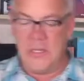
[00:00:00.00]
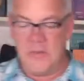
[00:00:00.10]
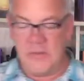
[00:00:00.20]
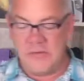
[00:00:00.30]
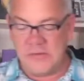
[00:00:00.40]

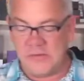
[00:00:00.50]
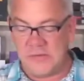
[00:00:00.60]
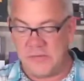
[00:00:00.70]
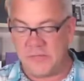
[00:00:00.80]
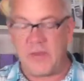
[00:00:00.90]
this is
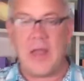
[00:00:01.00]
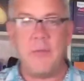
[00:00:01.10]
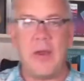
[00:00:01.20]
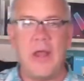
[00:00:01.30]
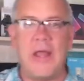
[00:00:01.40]
the
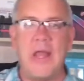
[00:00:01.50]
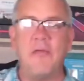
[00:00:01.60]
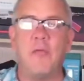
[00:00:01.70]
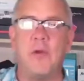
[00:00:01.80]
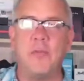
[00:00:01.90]
Flyby F1